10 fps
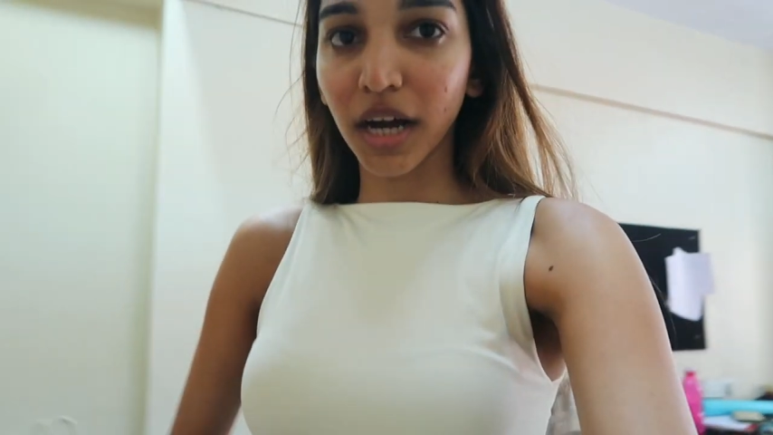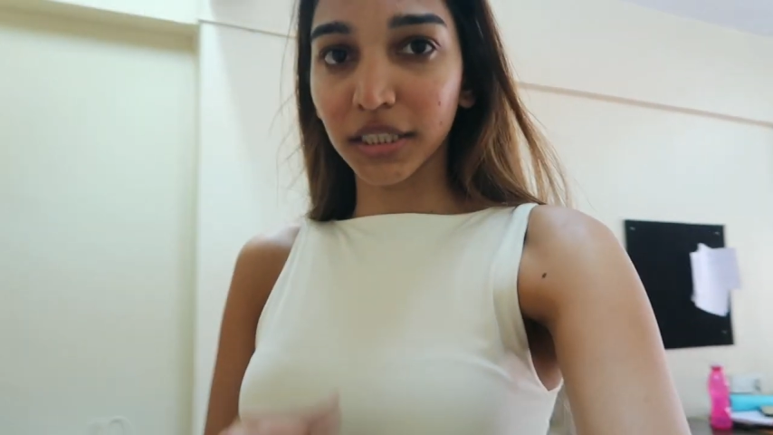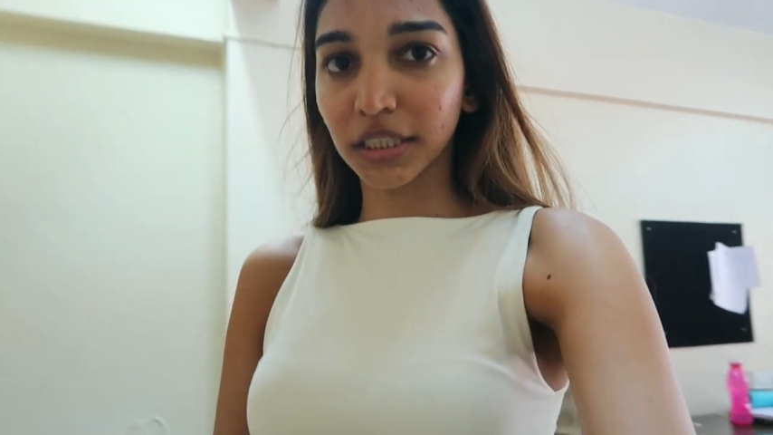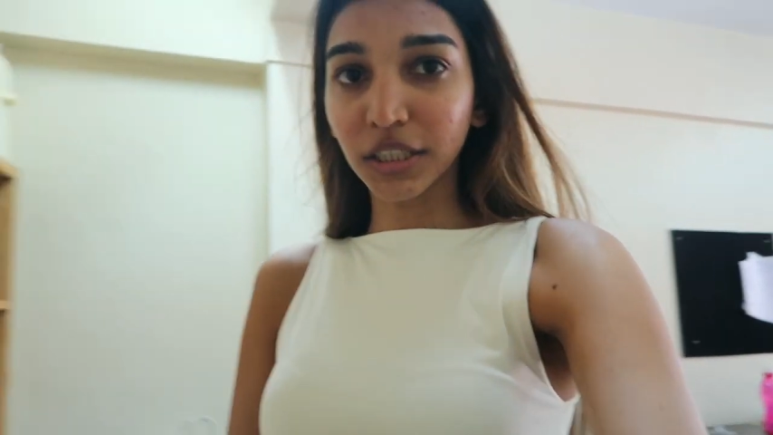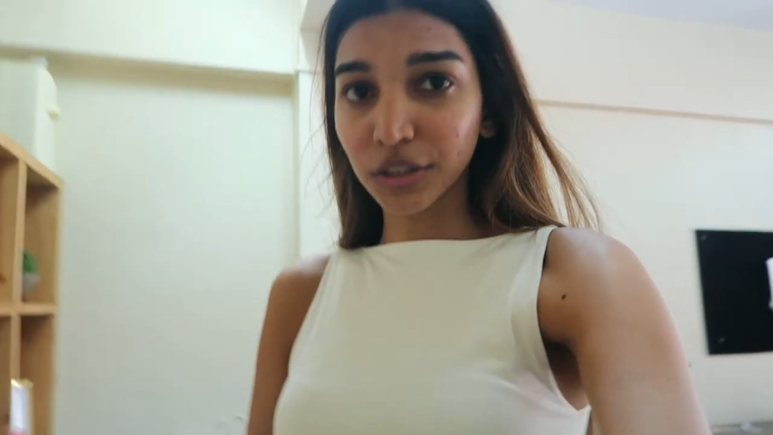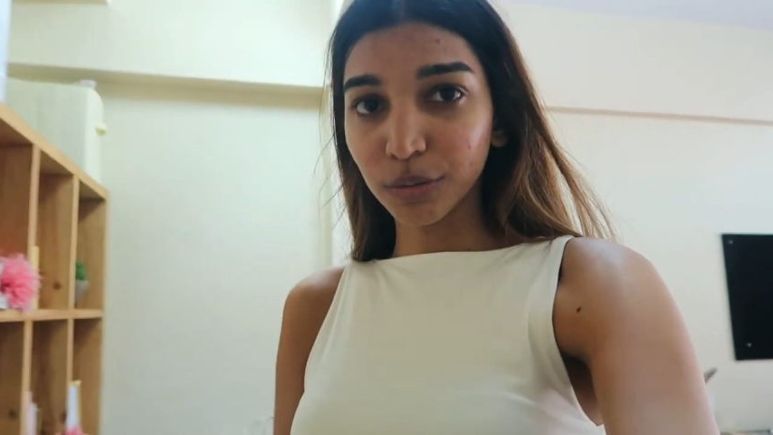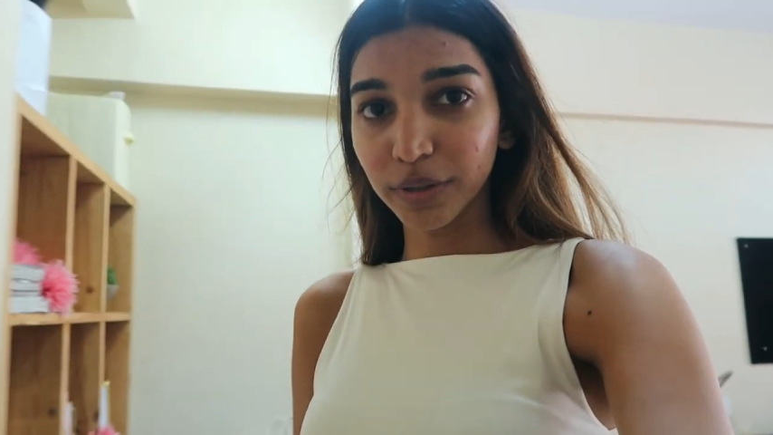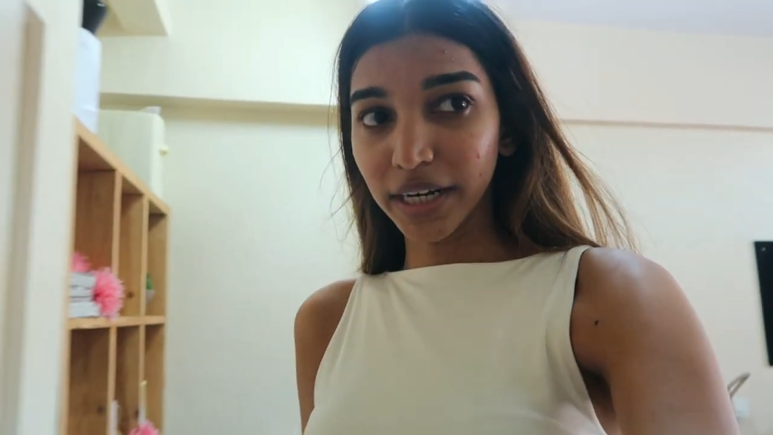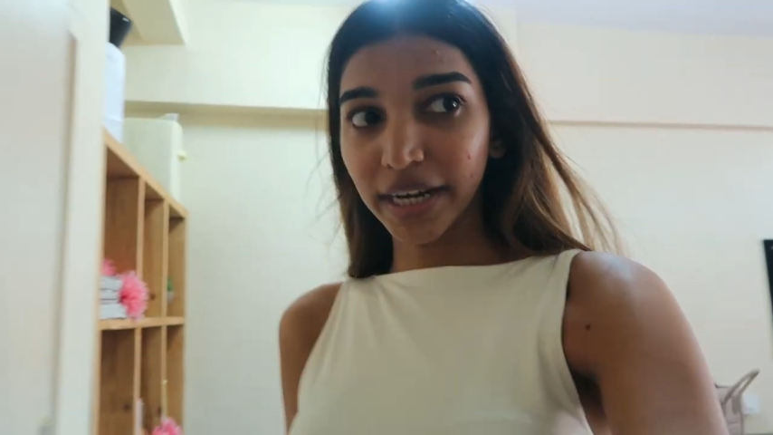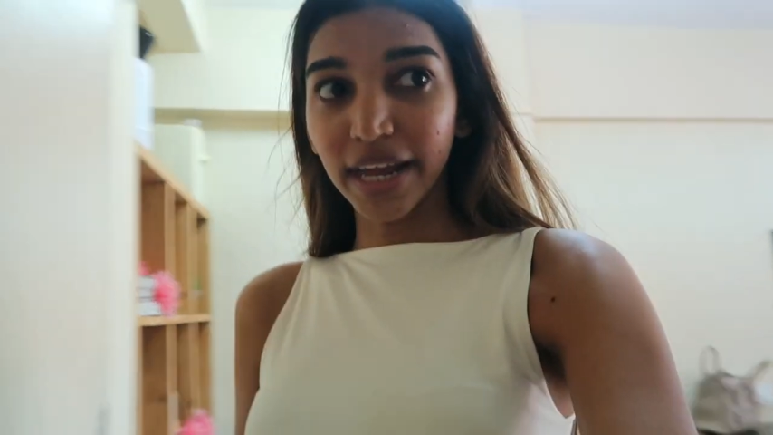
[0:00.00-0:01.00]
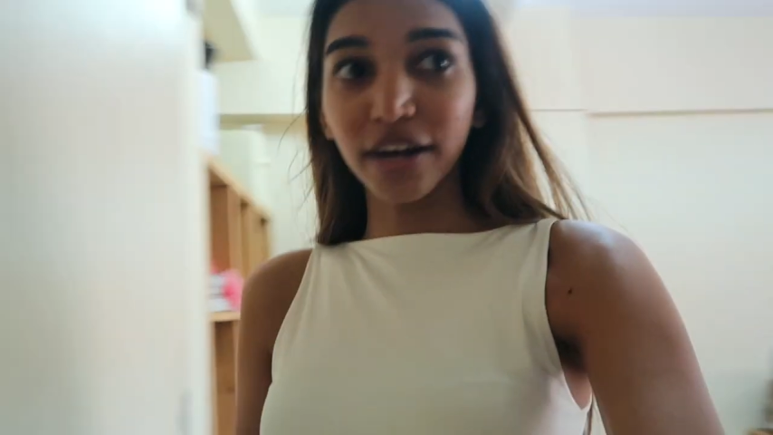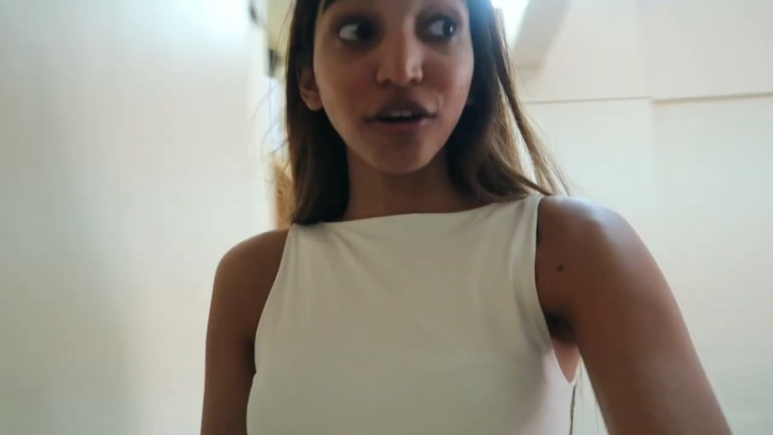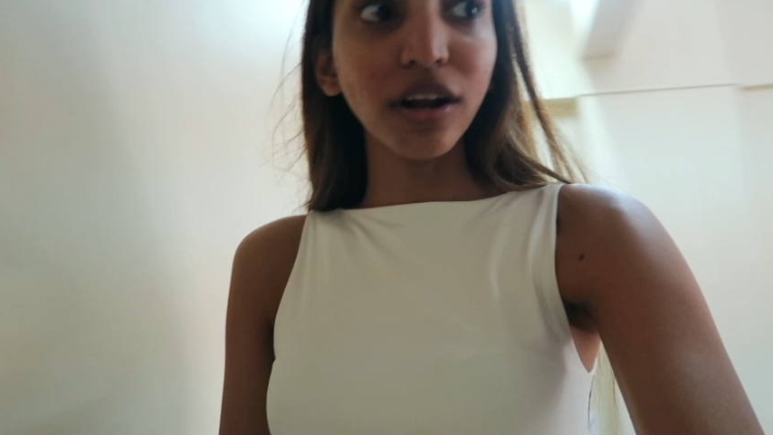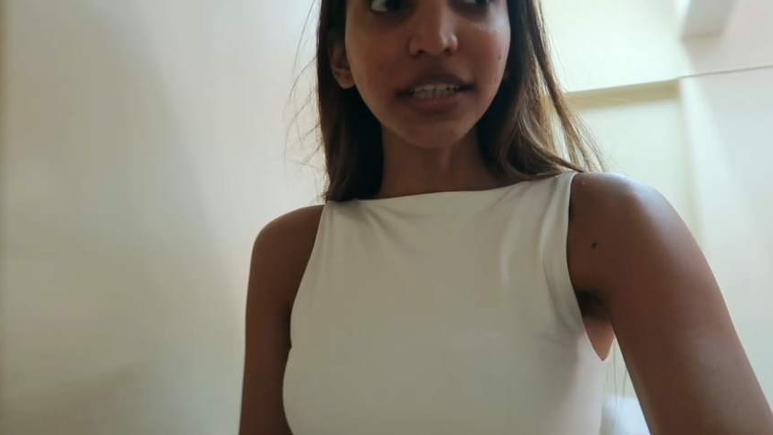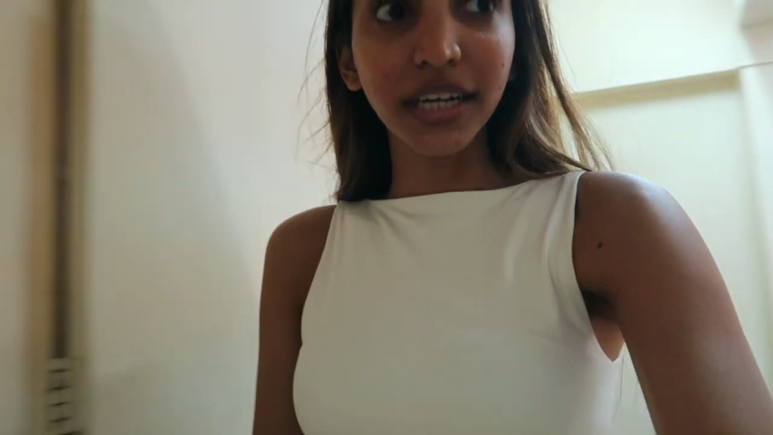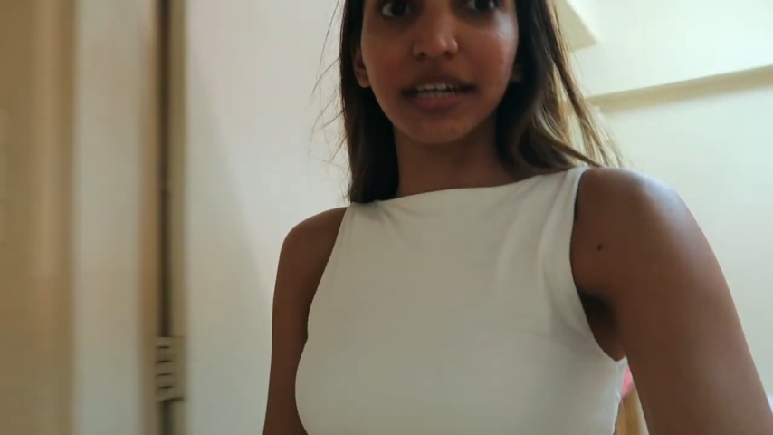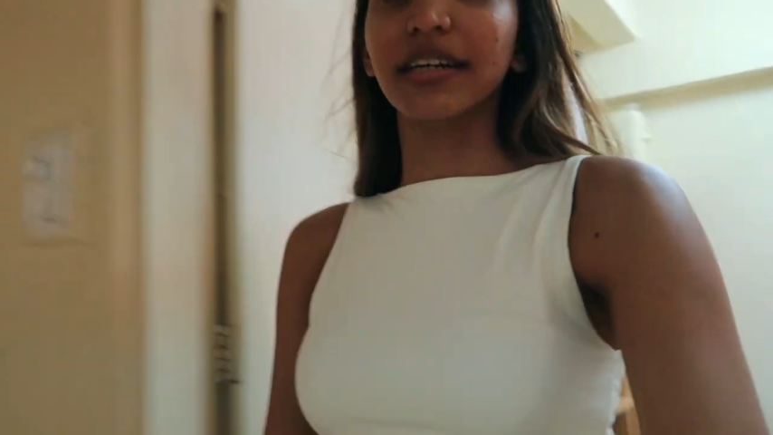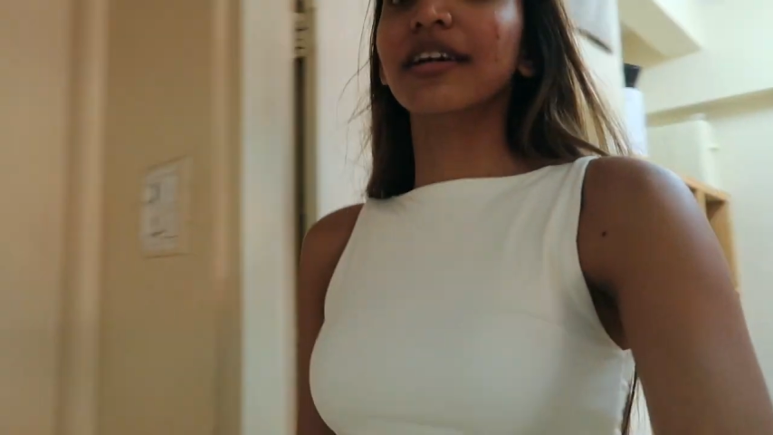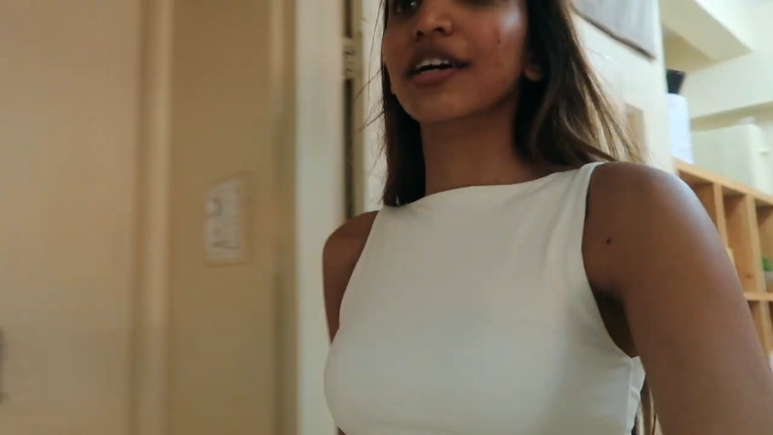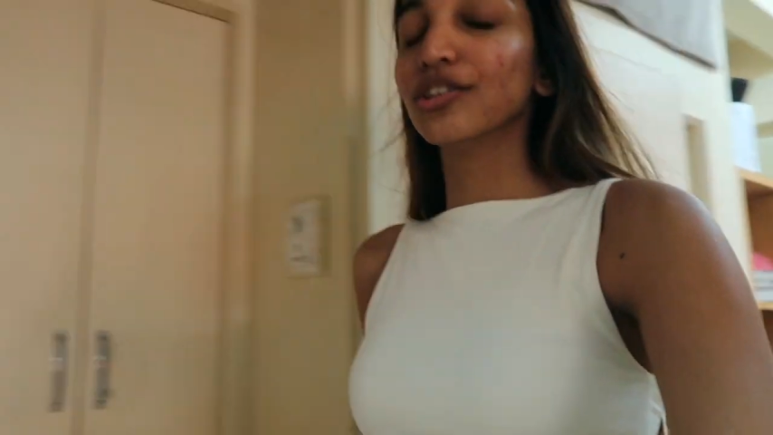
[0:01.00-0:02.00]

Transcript: hustle through it and get it all done.